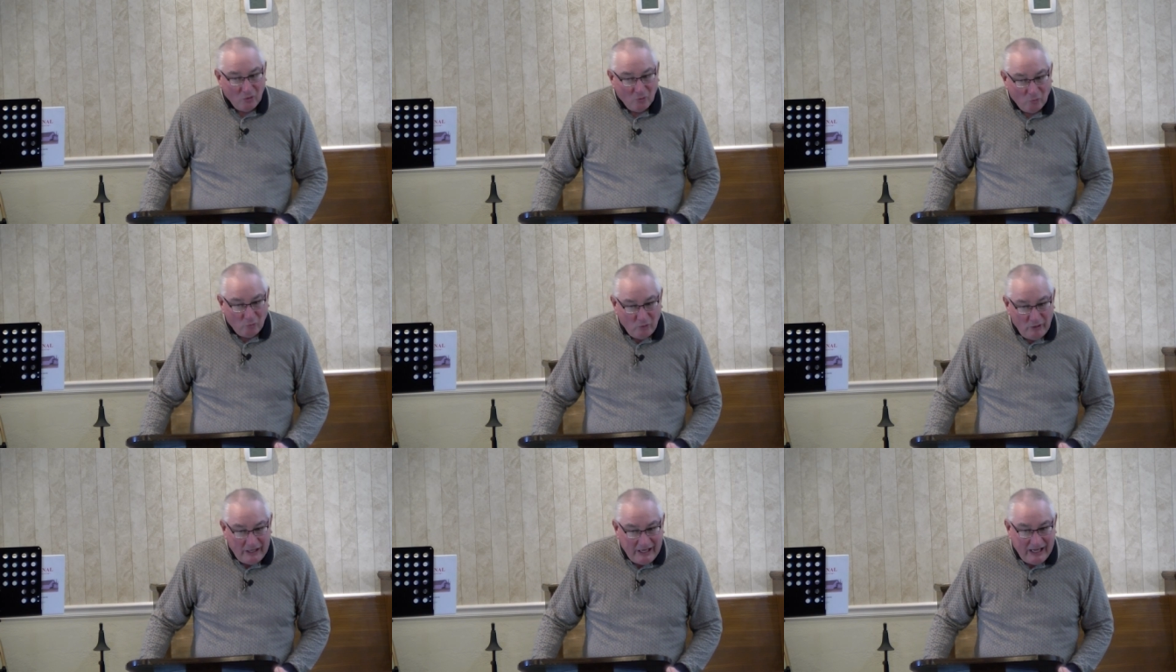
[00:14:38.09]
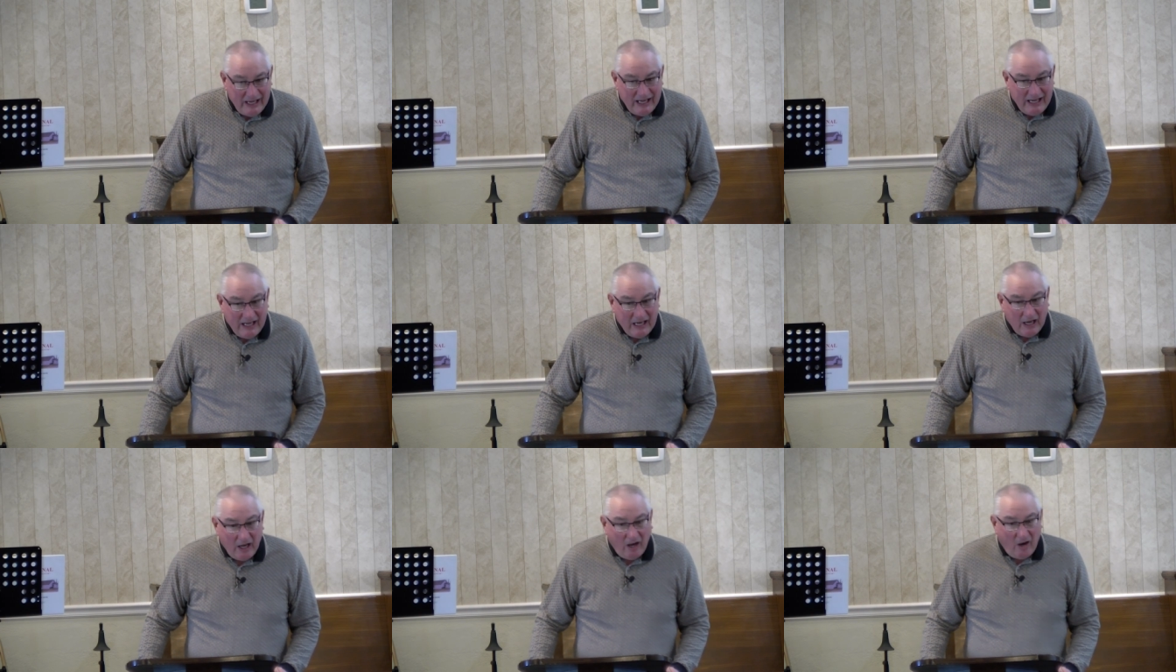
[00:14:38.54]

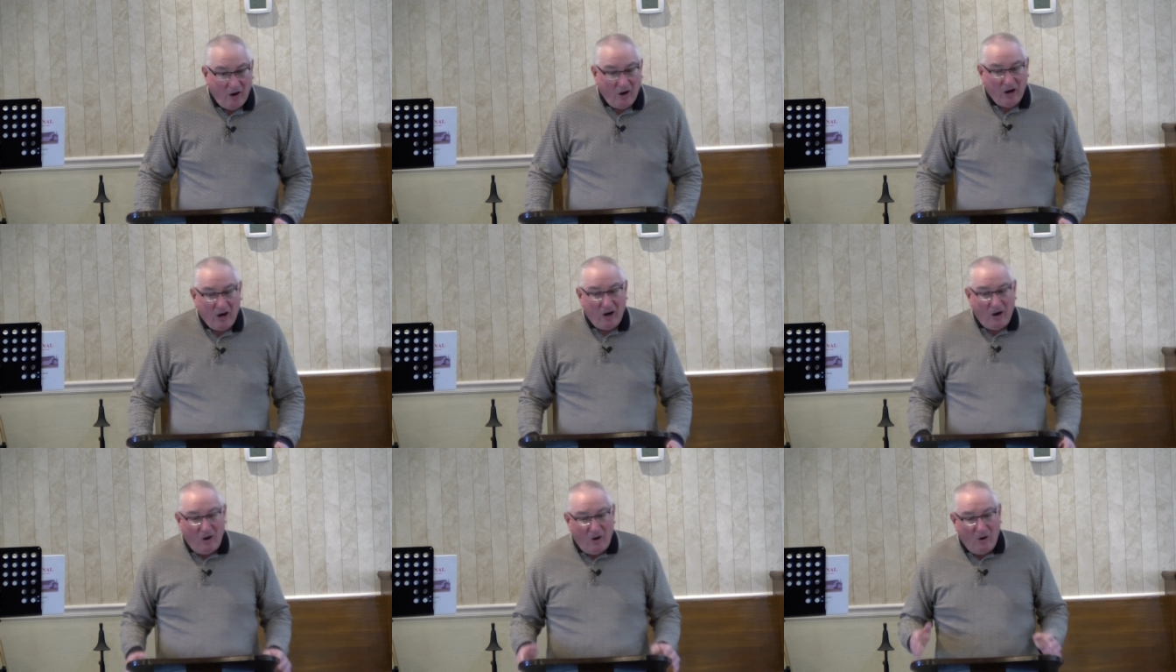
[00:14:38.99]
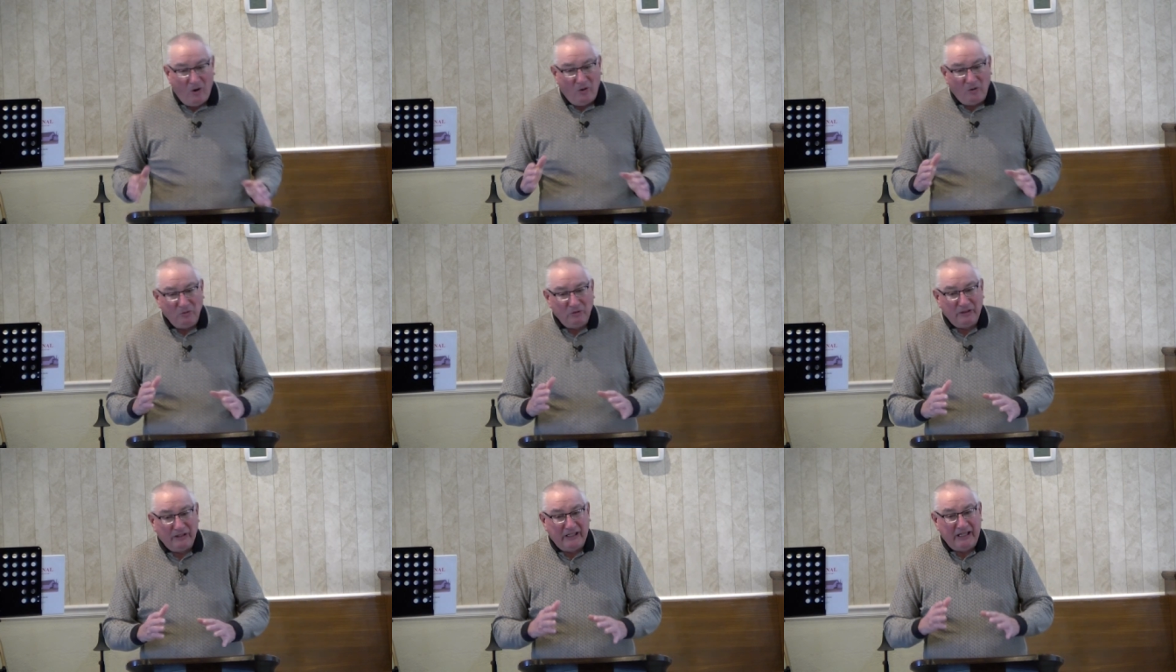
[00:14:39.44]
we are
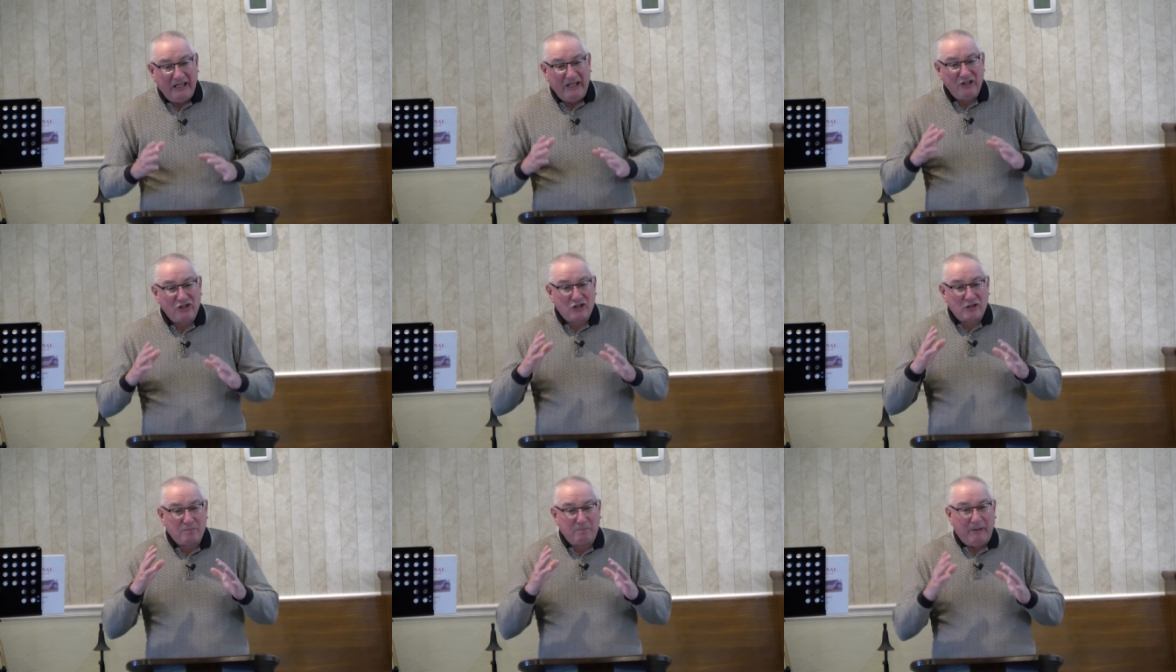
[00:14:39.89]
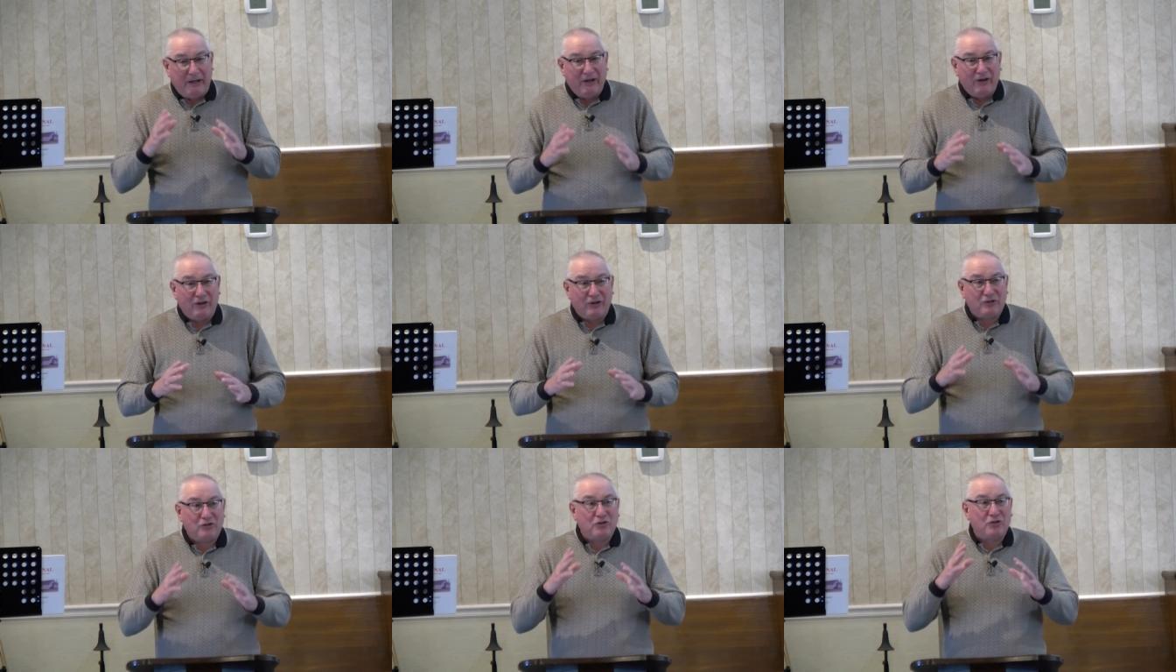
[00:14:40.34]
only
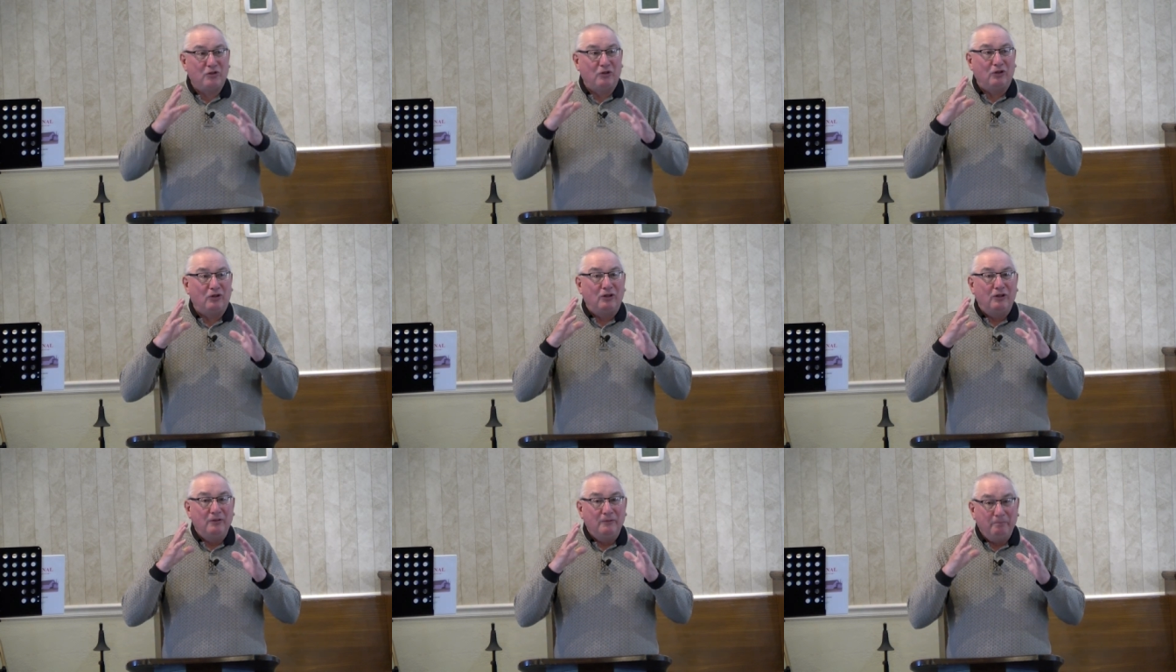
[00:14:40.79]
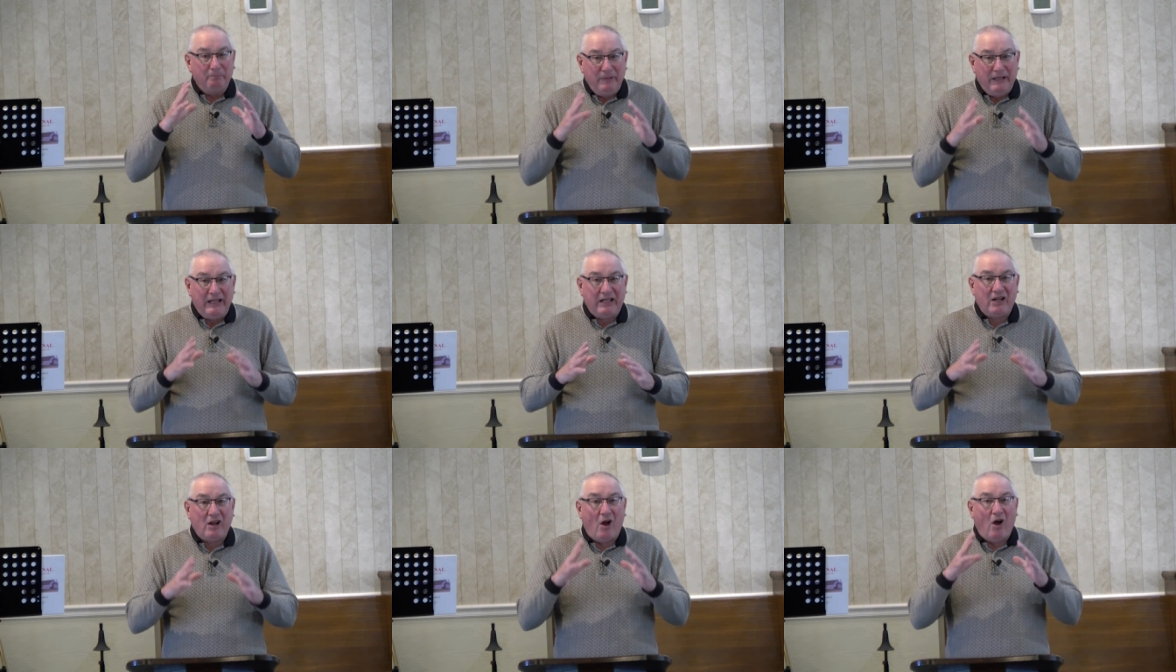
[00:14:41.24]
spiritual
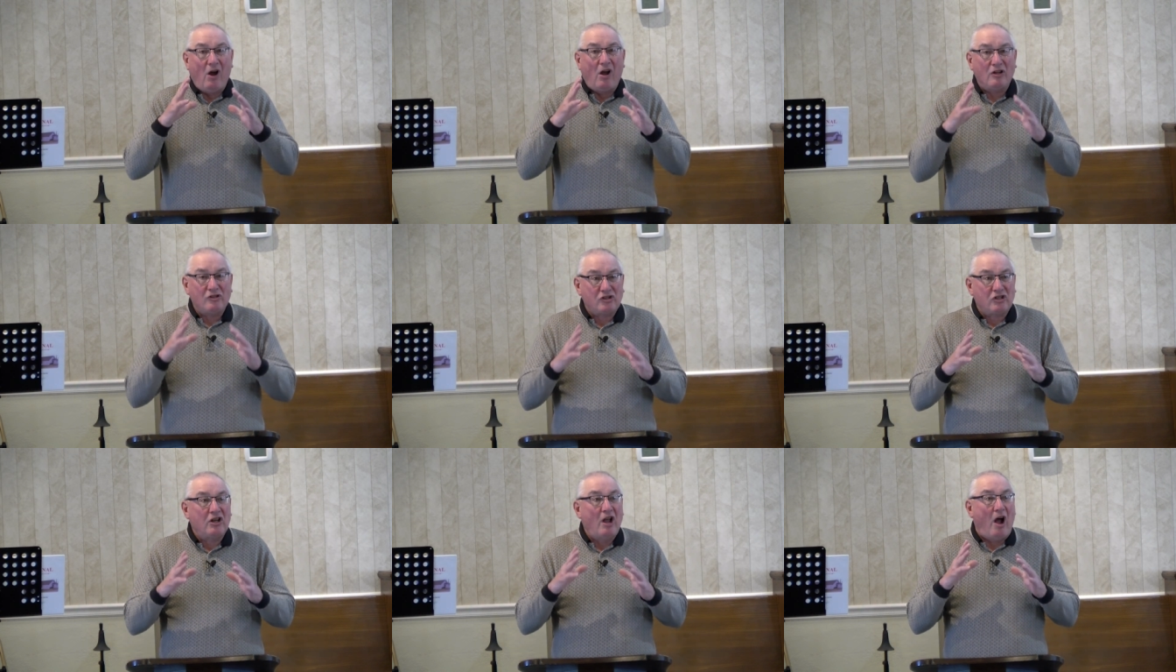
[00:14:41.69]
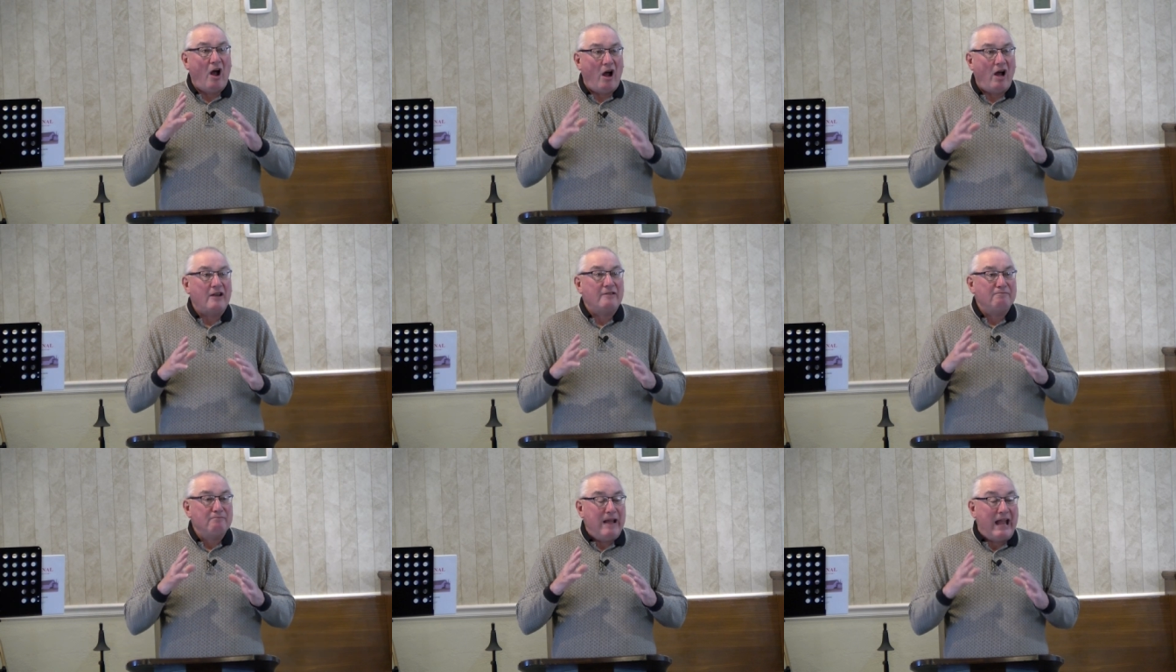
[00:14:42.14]
because
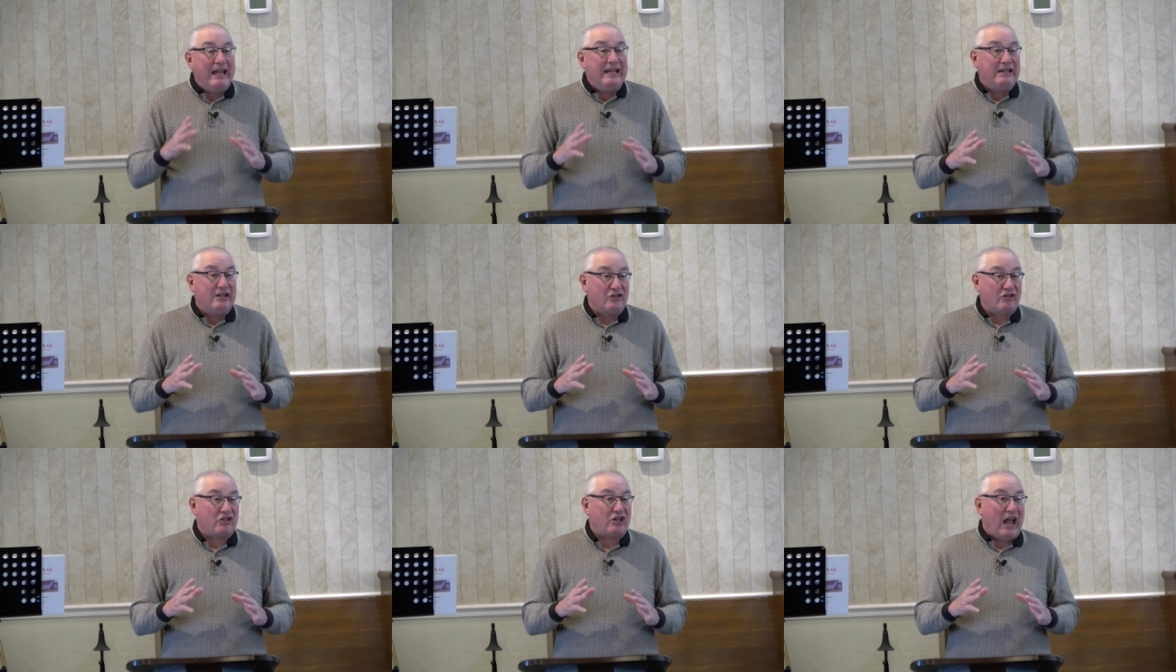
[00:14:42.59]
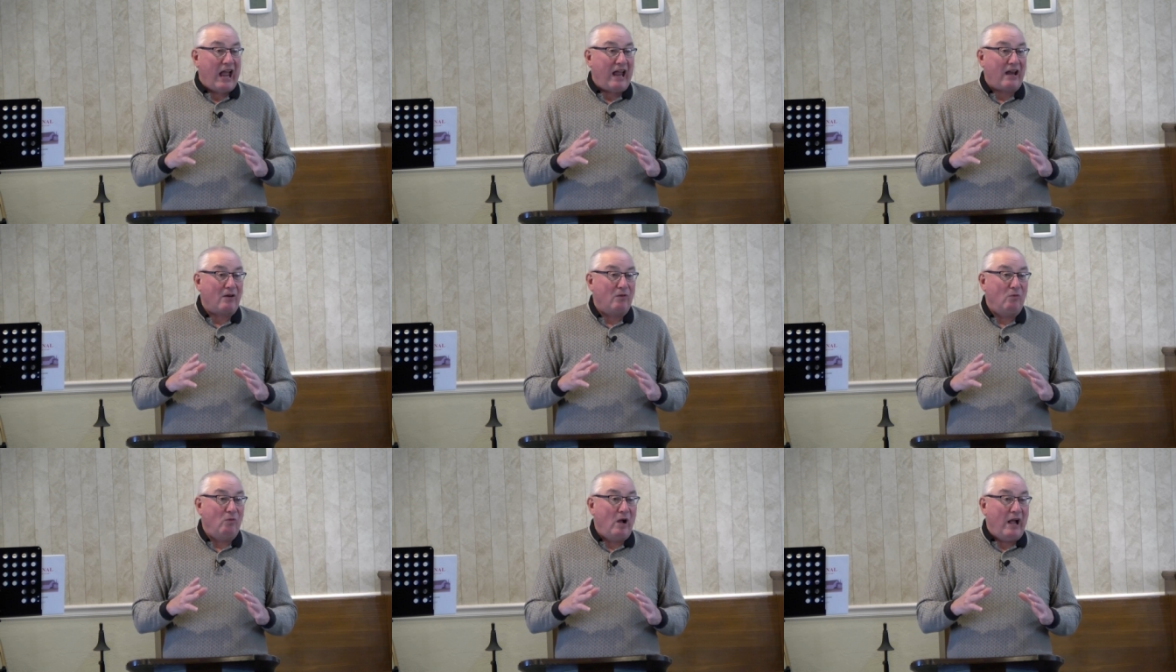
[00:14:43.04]
God made us
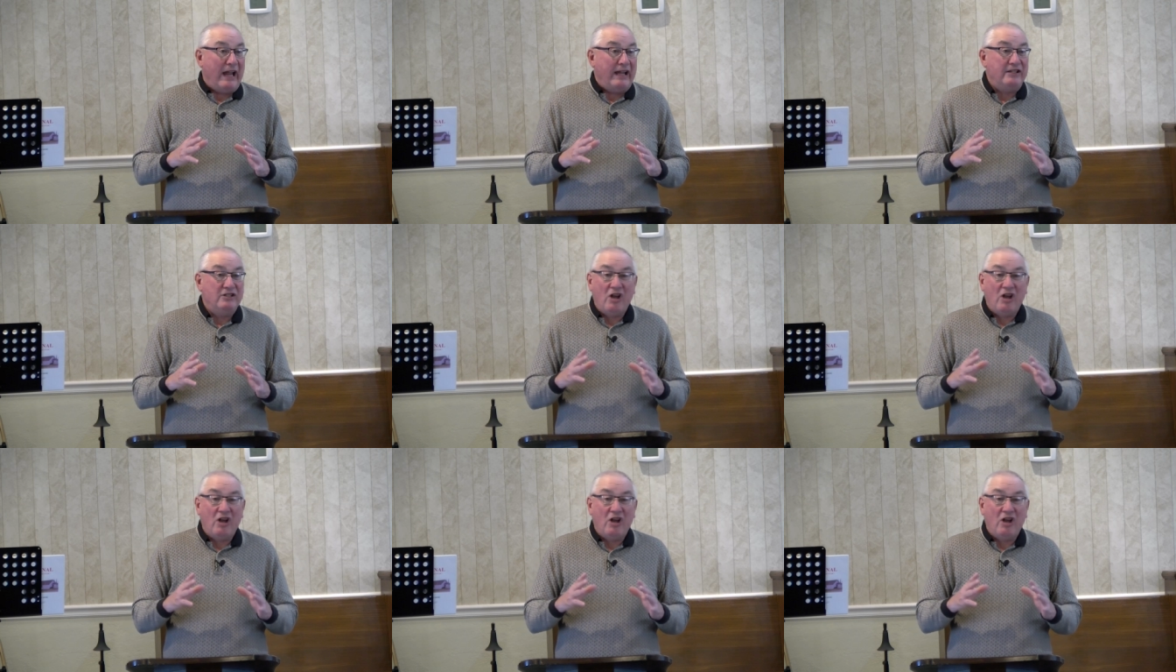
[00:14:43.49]
that way,